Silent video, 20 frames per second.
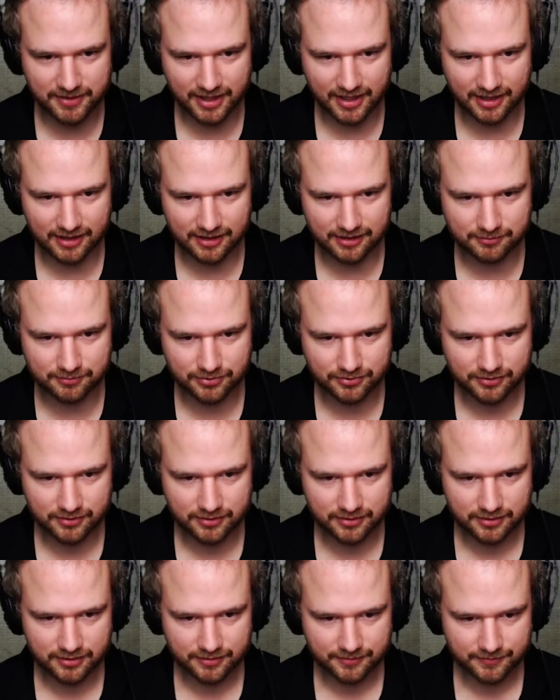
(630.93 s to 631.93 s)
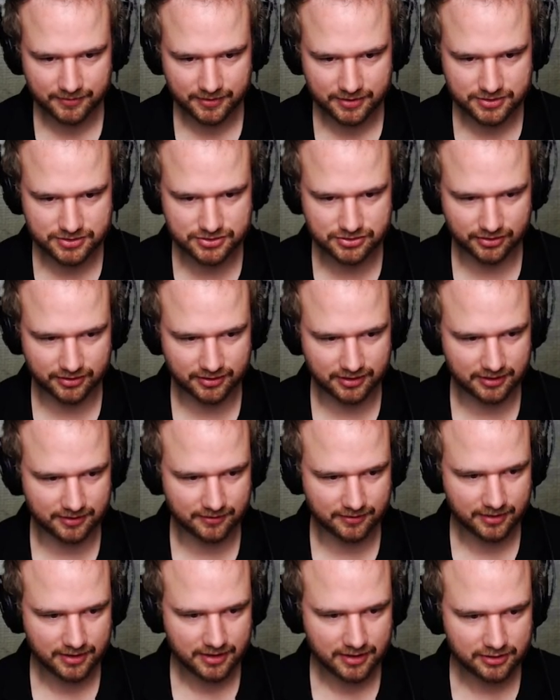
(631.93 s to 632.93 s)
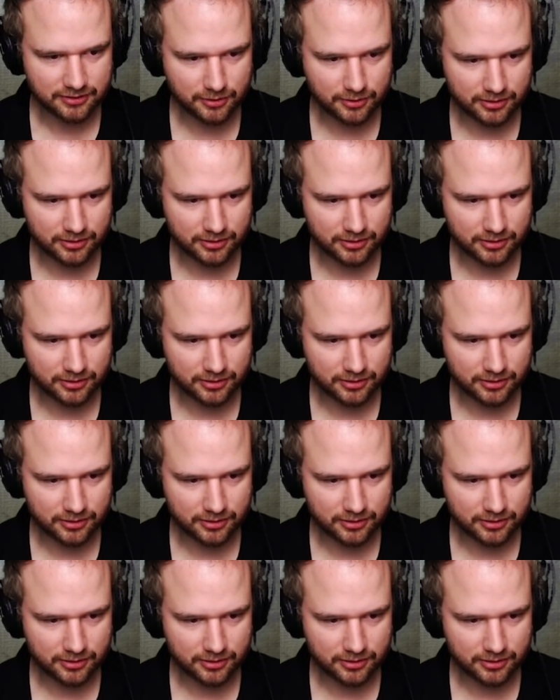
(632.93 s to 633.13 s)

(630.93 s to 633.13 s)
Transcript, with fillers: help. Join in. You